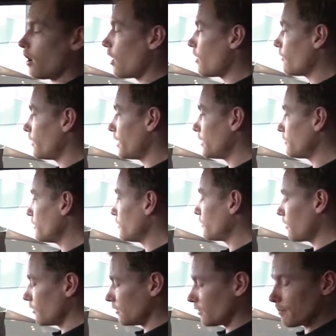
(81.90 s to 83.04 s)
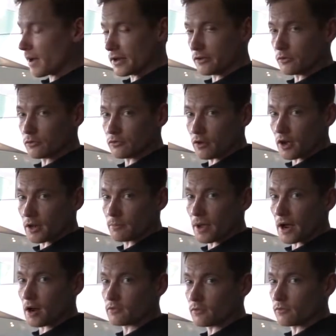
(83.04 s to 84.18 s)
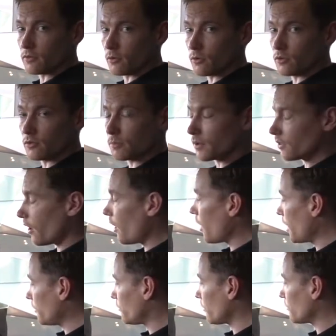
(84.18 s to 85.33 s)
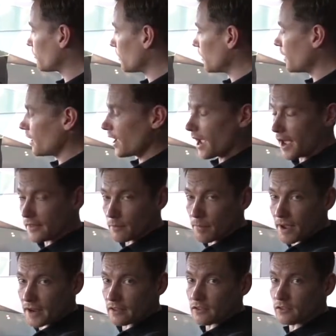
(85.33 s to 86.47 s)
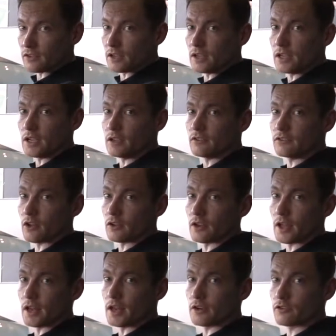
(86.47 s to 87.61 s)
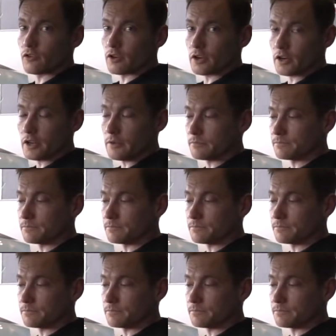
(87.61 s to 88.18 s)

half electric, so it's a manual slide backwards and forwards, but the height adjustment and the back of the seat is done electronically.